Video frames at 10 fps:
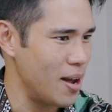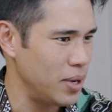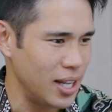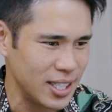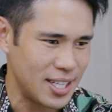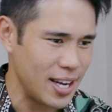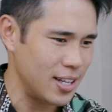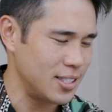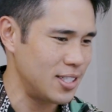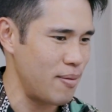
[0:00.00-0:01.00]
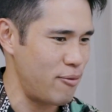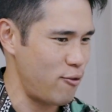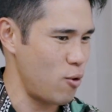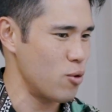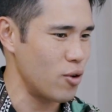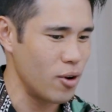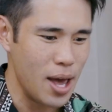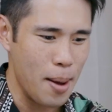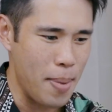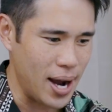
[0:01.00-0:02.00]
I mean, let's take it a step further
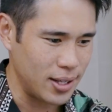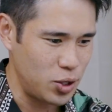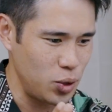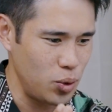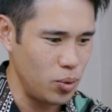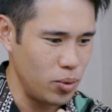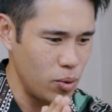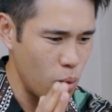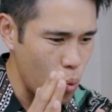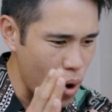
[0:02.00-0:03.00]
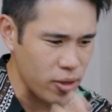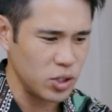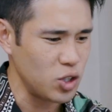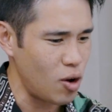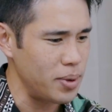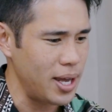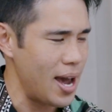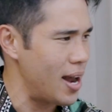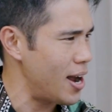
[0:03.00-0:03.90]
back to where this all began.